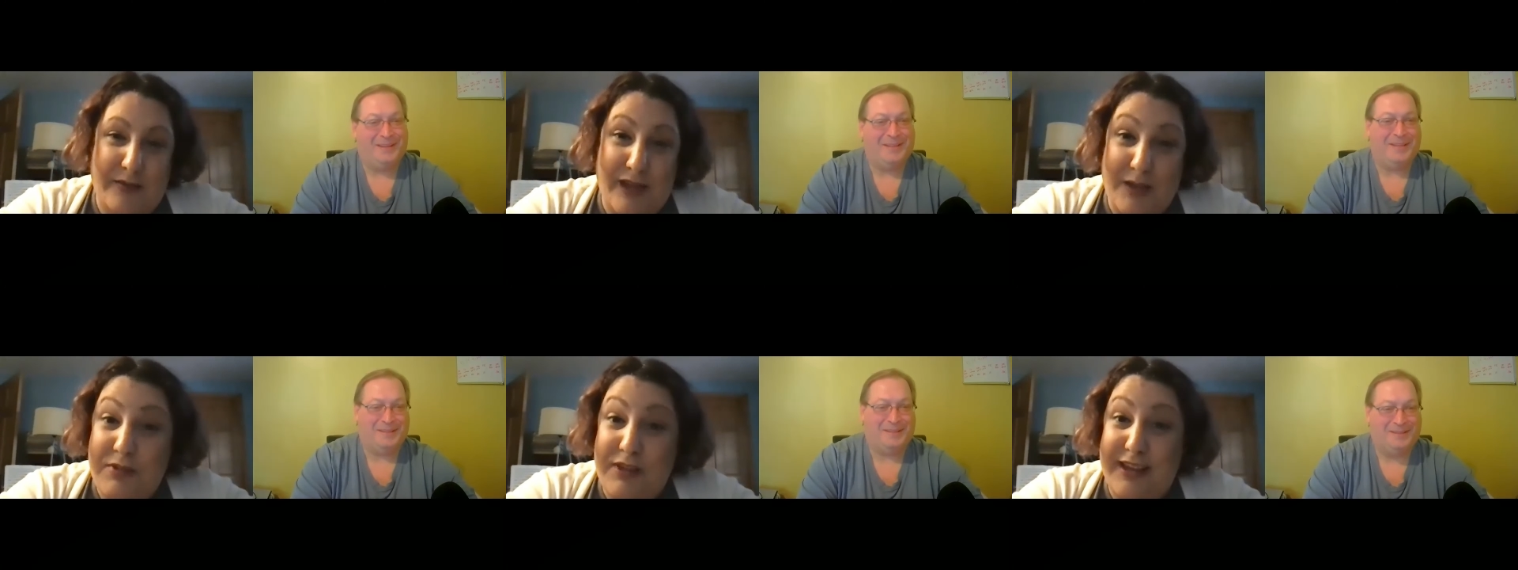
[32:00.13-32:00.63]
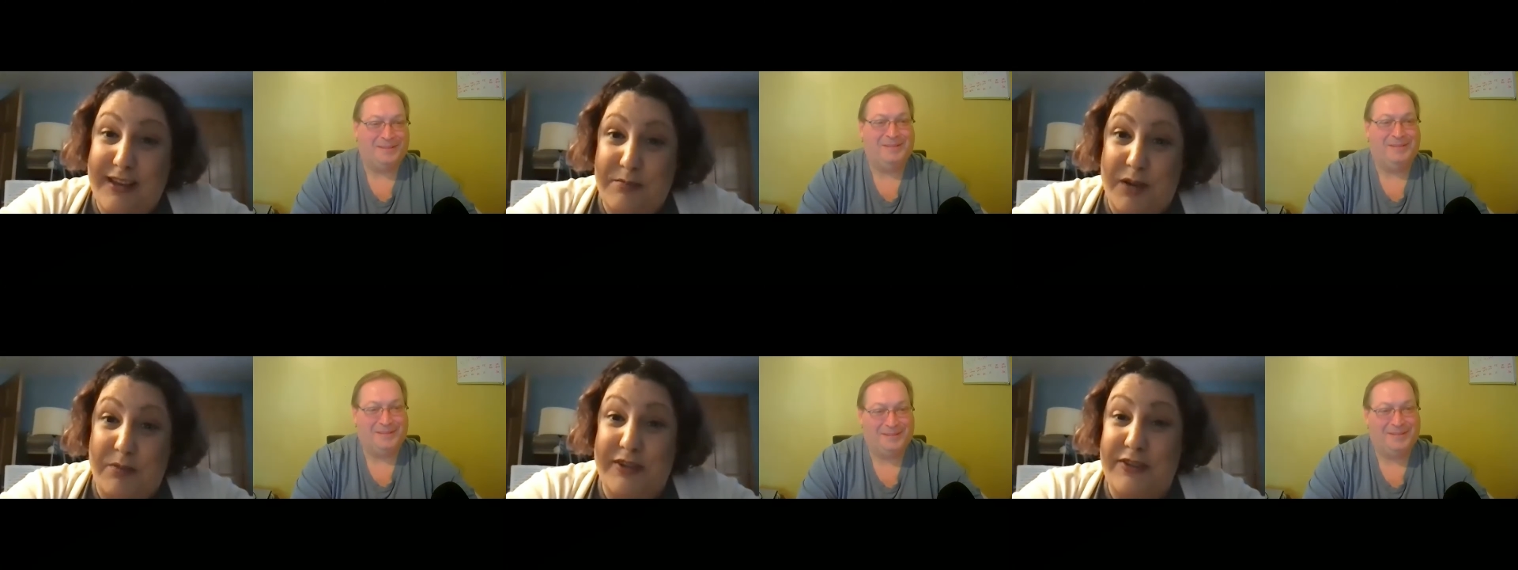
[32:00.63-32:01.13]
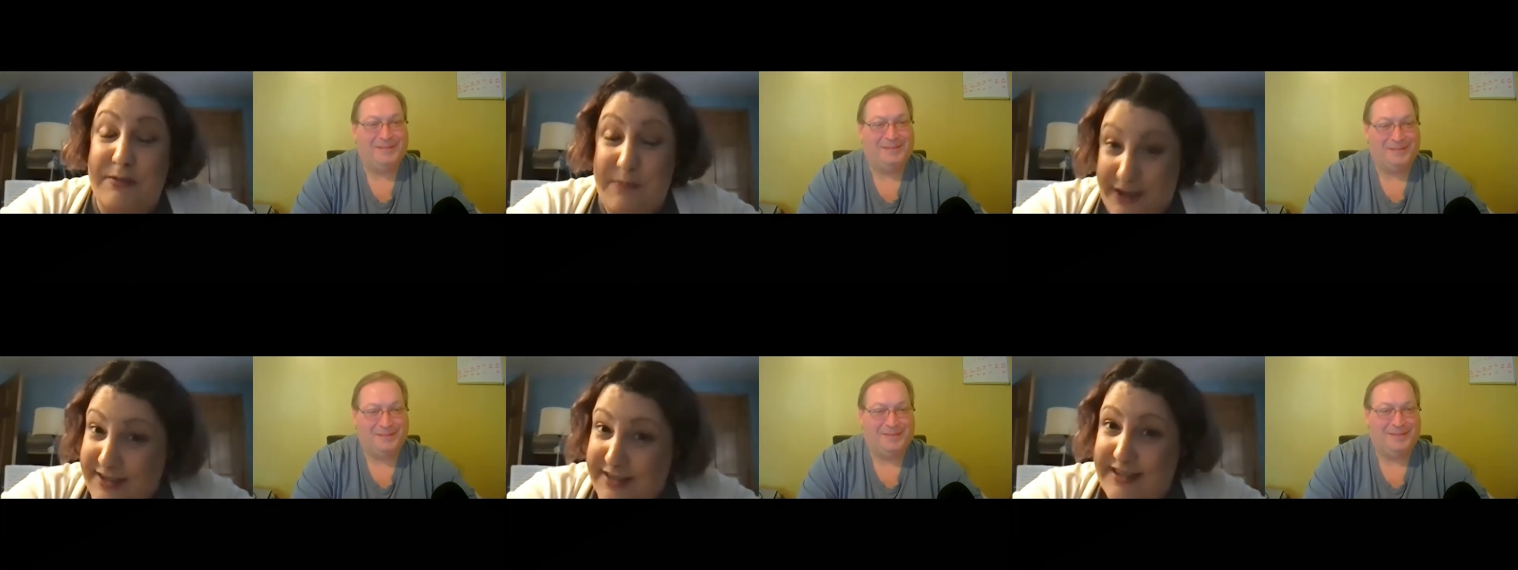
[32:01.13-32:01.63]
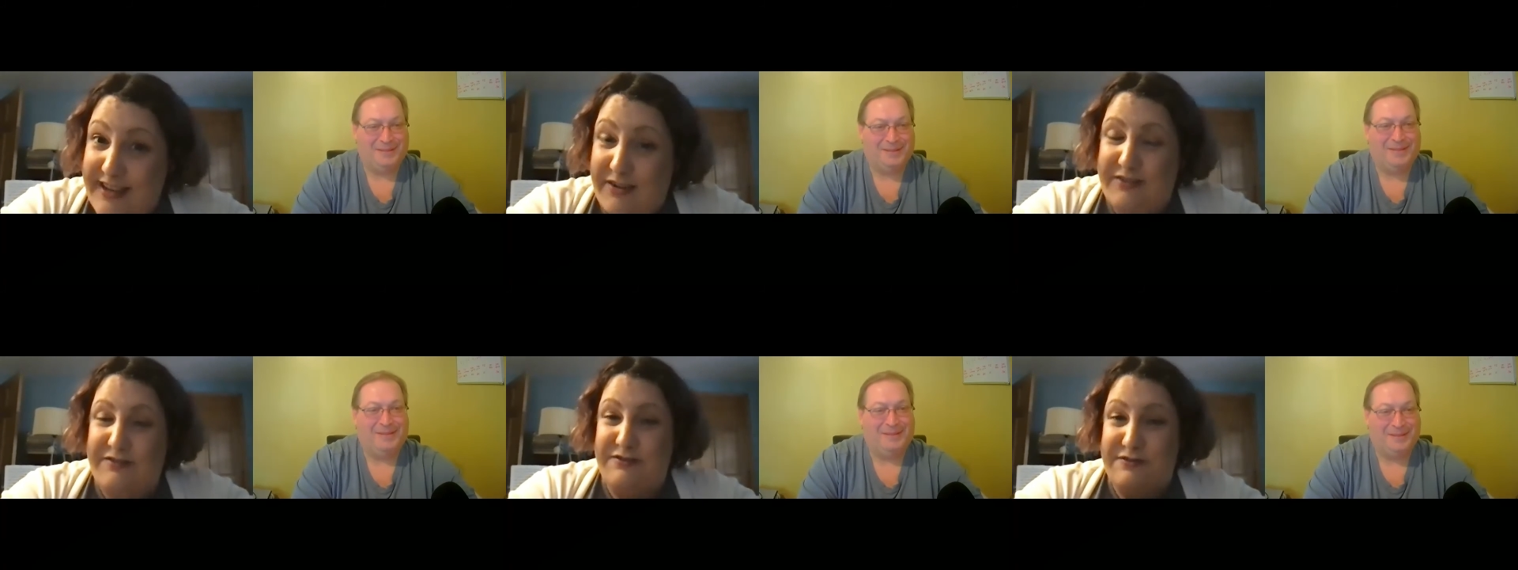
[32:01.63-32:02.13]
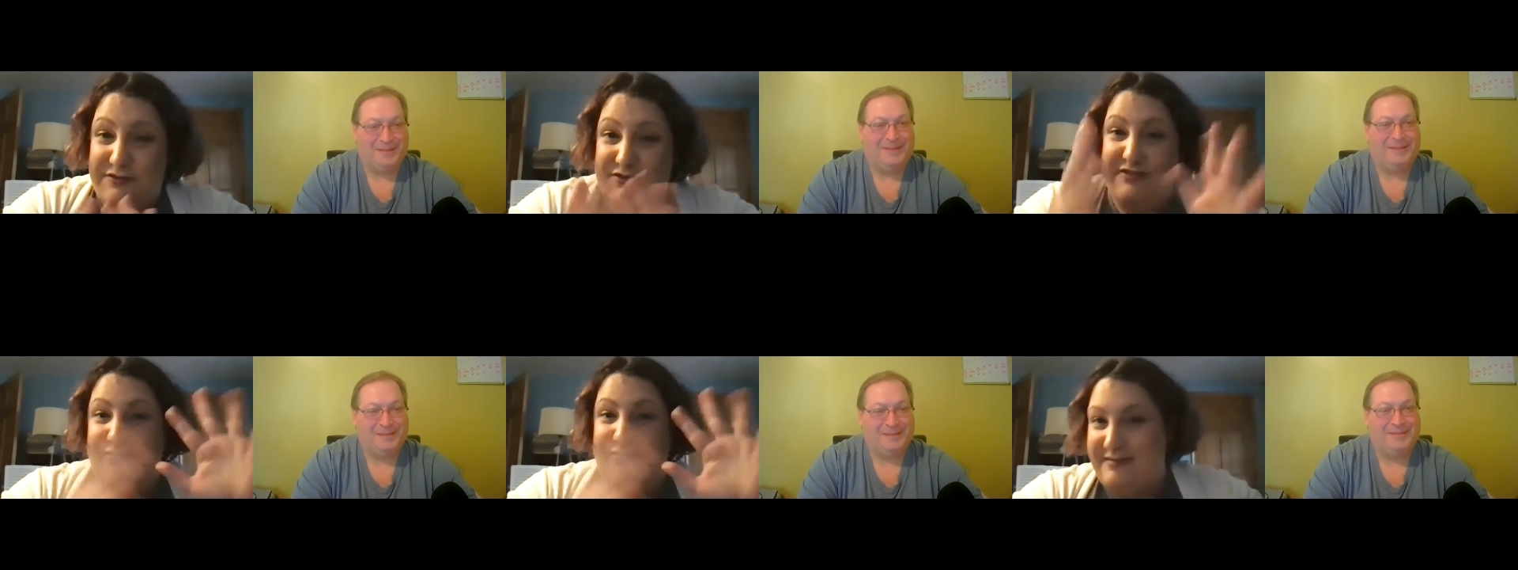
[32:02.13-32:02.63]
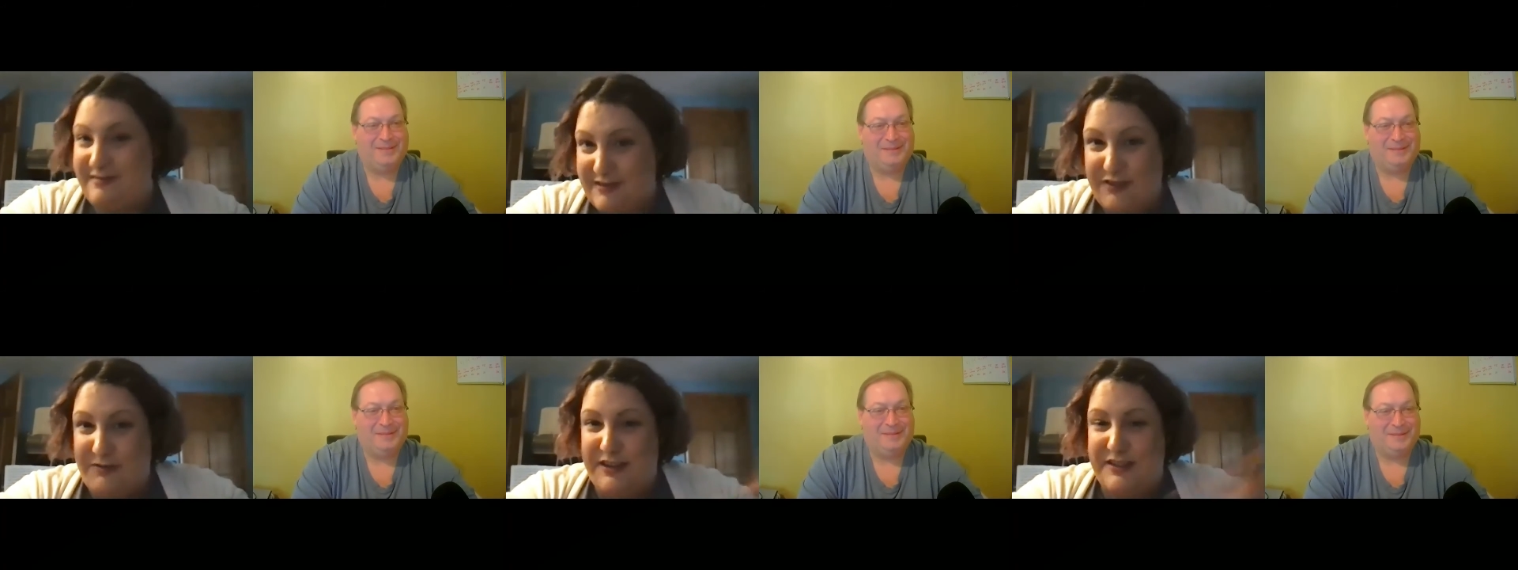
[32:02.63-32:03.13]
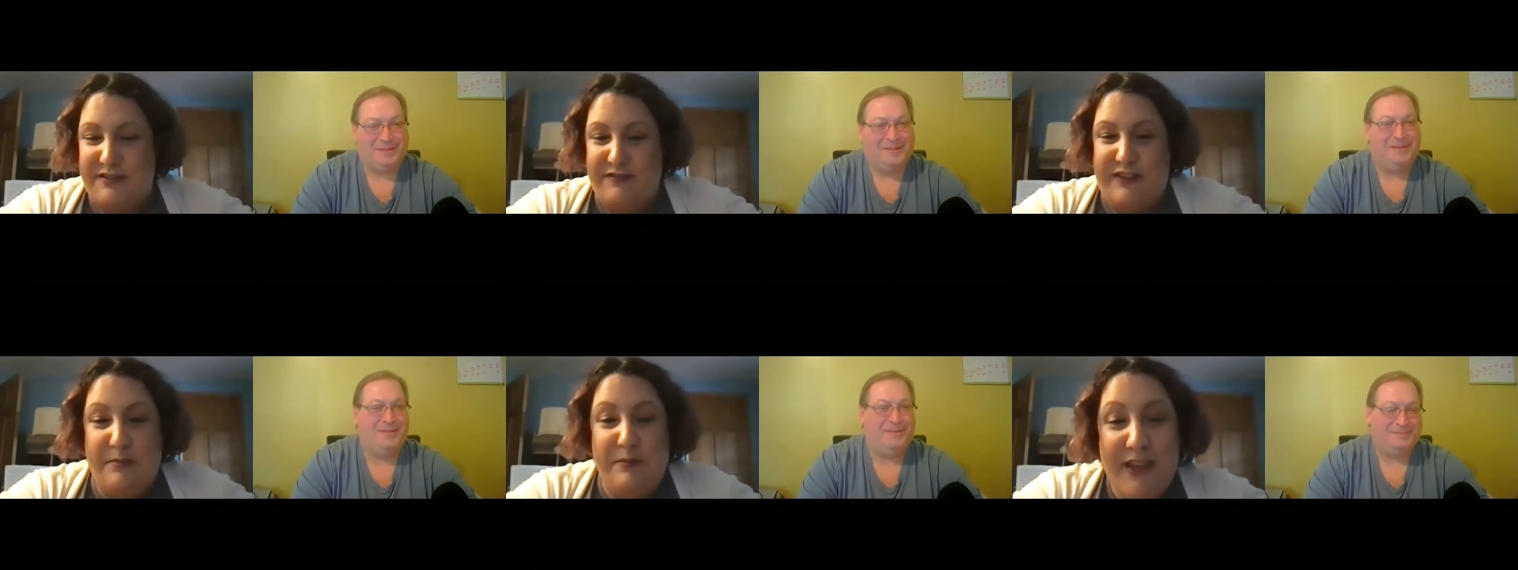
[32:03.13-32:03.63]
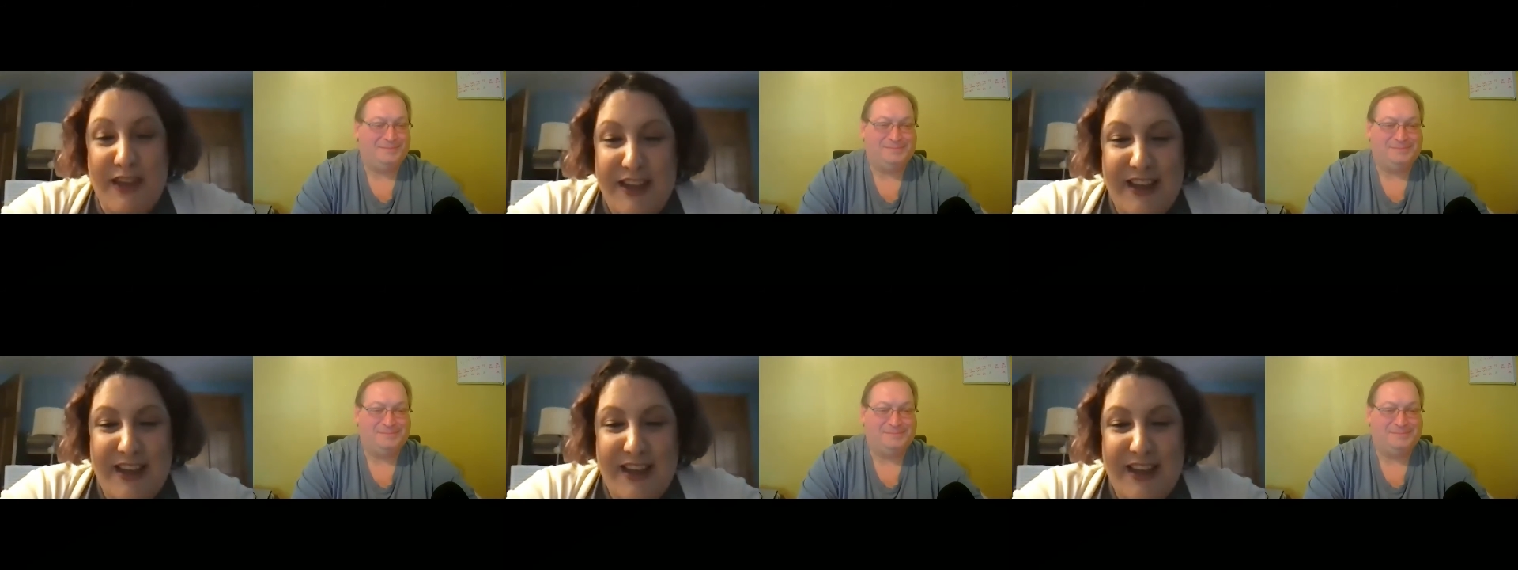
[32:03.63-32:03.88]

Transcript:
Speaker 1: I play probably the best out of the rest of them.